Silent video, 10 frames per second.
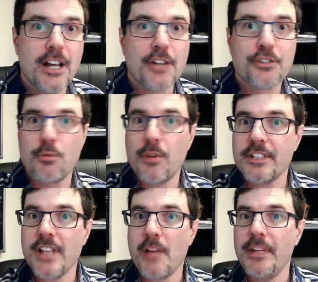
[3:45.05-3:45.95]
So what
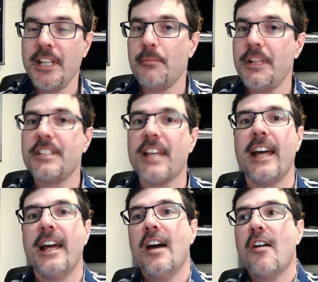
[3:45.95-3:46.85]
does that mean? It means
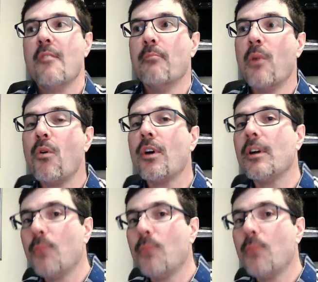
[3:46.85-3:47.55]
that more